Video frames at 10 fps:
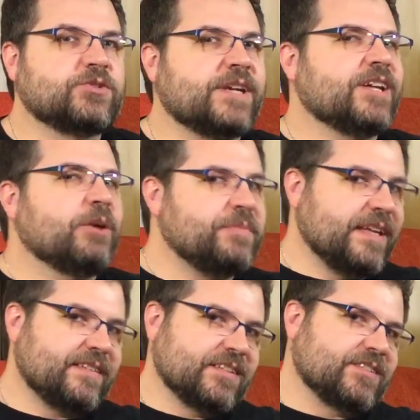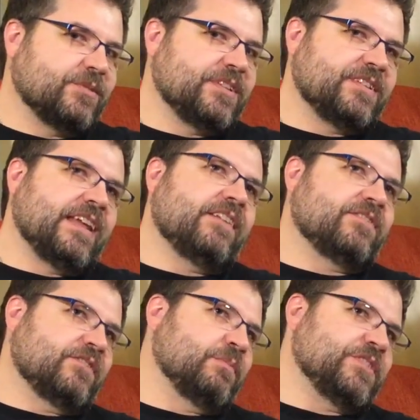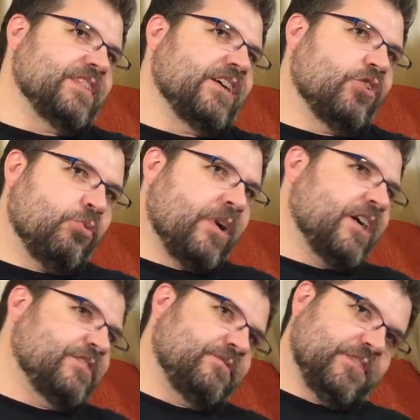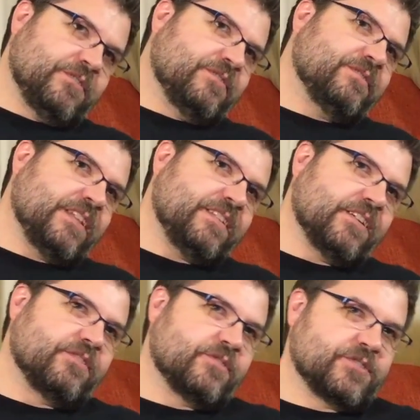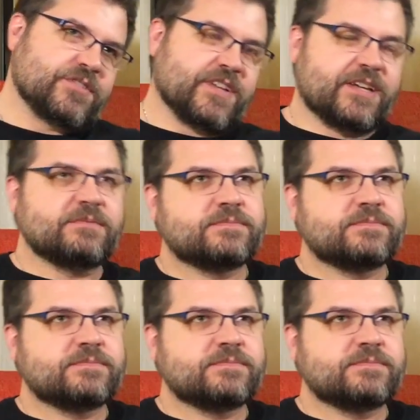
I tried to update this so it didn't have as much of that homage feel that the other versions had.